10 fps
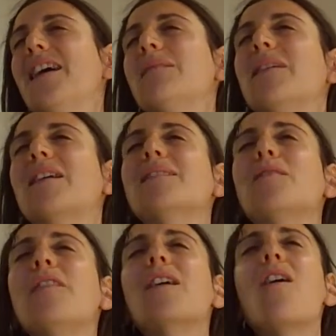because
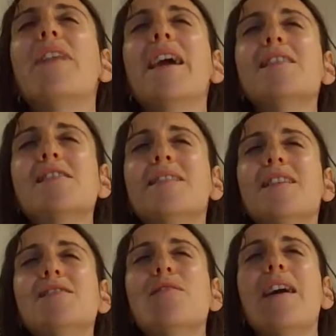of the connection
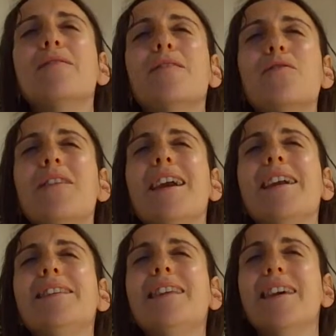that you have
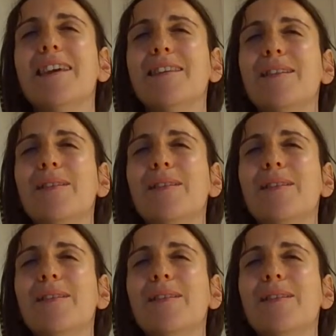created